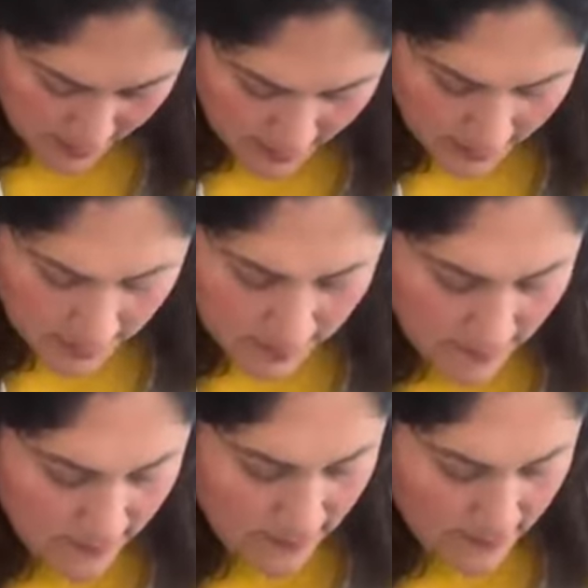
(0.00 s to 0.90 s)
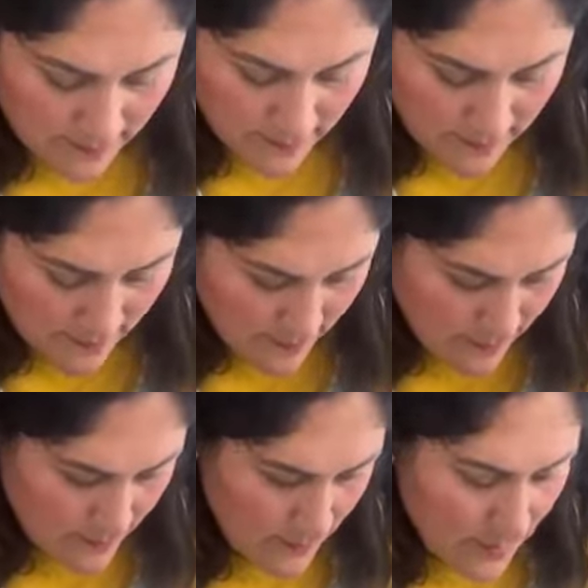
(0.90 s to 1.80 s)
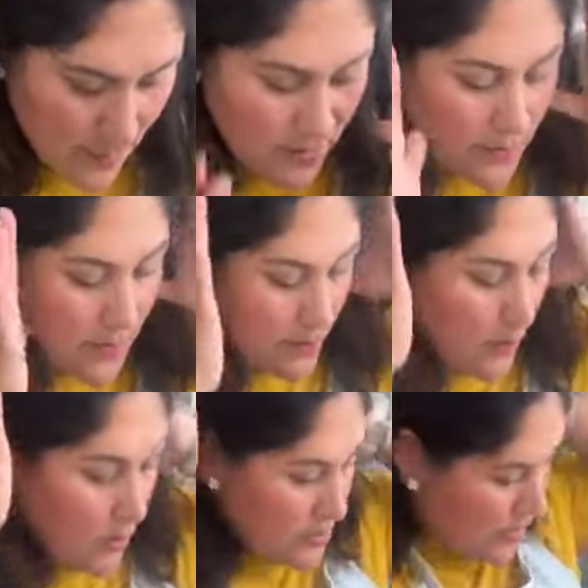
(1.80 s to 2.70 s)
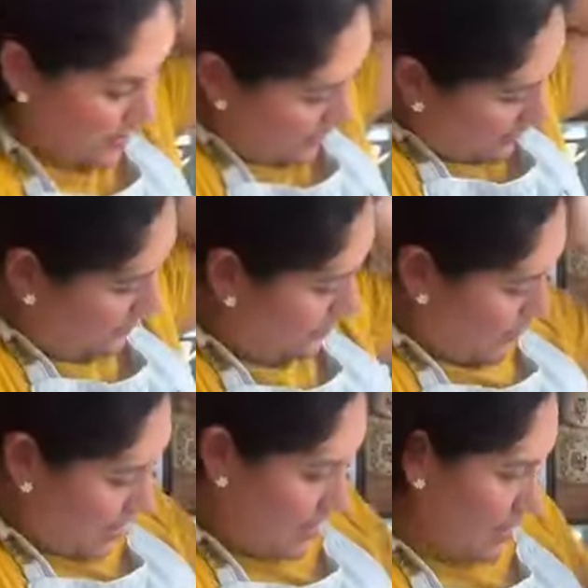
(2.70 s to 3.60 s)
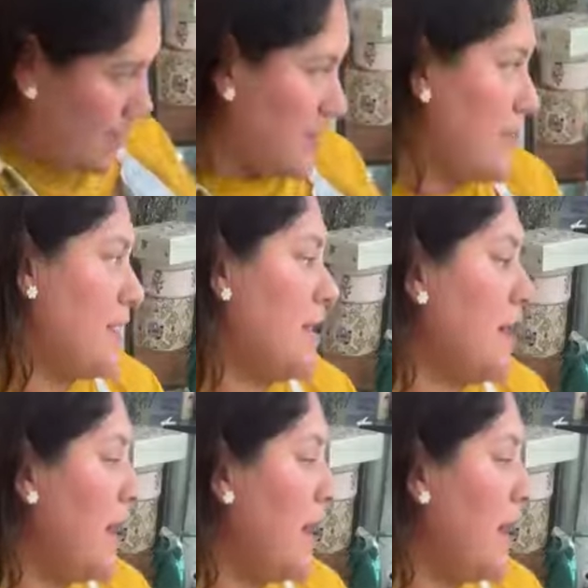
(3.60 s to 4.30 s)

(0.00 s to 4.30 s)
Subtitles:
and now that my molds are ready,